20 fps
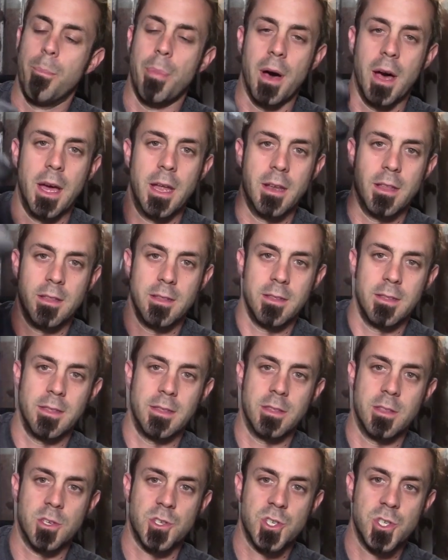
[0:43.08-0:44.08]
but
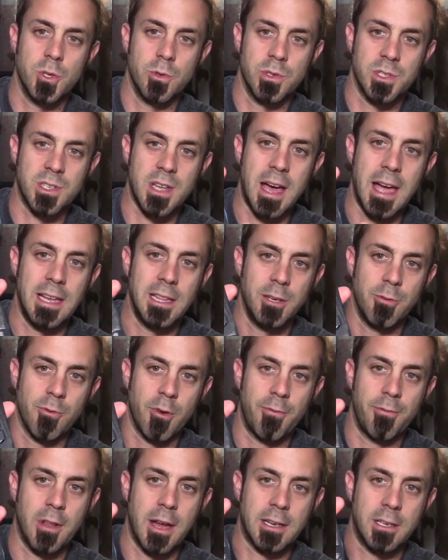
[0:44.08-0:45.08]
the shoe is highly
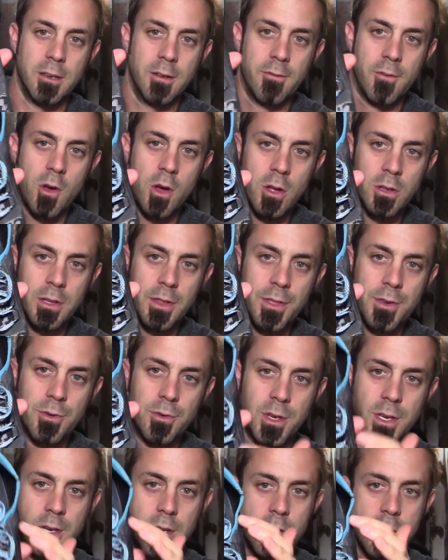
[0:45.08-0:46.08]
reflective all in
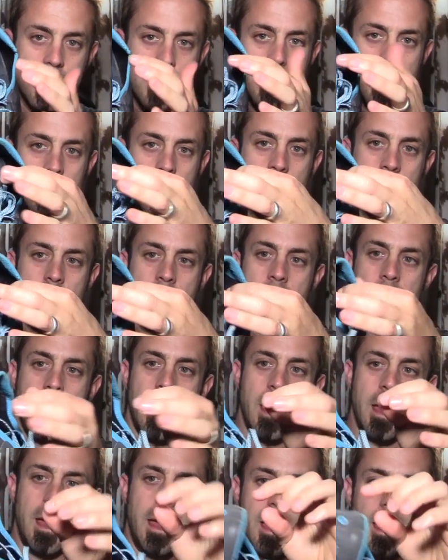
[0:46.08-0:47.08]
through here
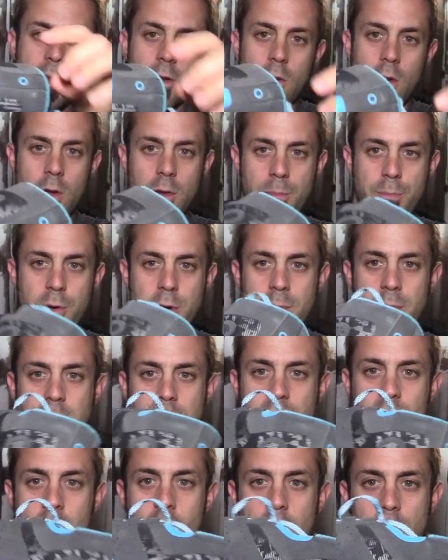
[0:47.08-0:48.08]
and all pretty
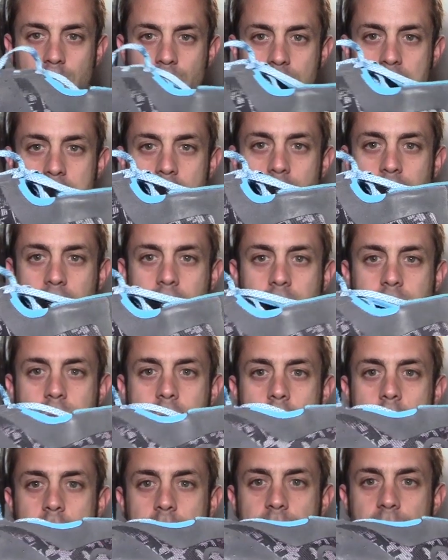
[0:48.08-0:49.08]
much all around the
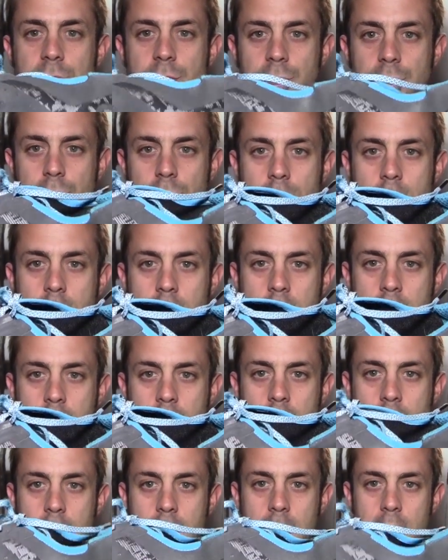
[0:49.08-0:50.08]
entire shoe,
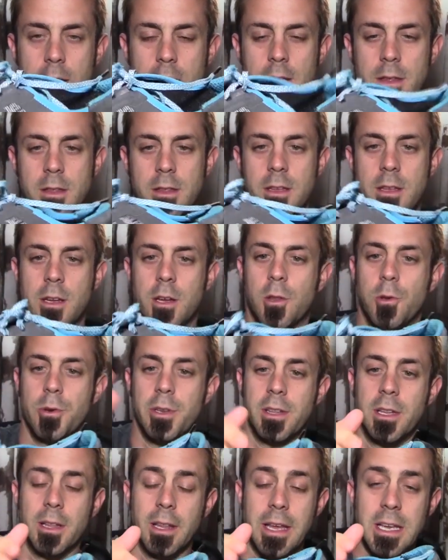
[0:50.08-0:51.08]

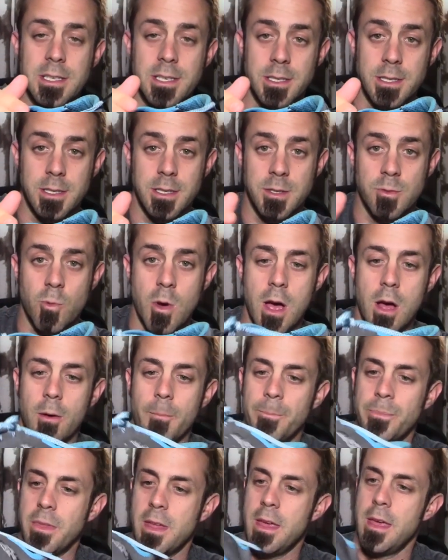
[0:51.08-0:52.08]
including the laces as
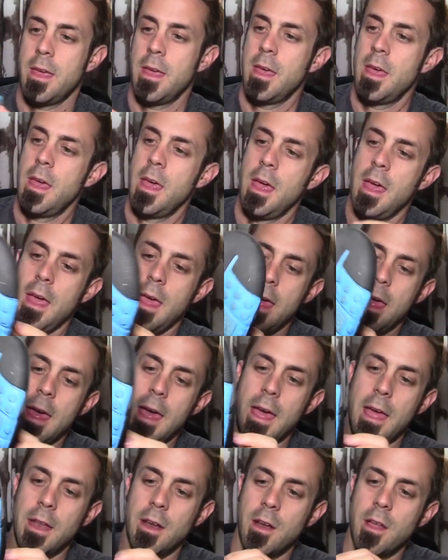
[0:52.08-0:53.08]
well.
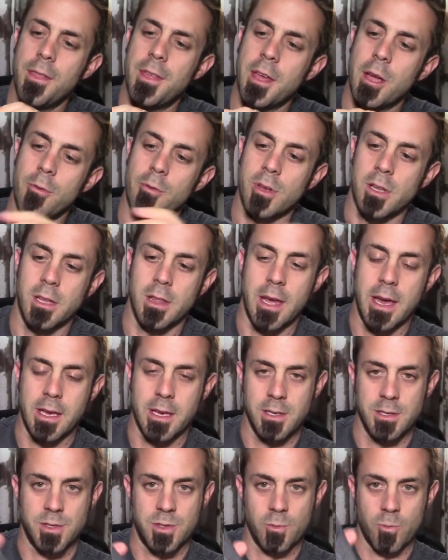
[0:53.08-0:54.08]
And another thing I really
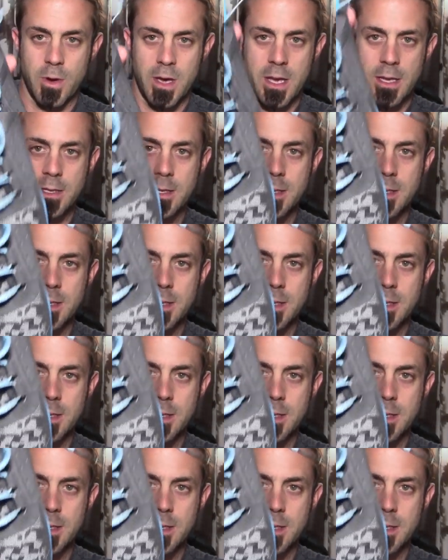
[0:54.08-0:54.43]
like is the way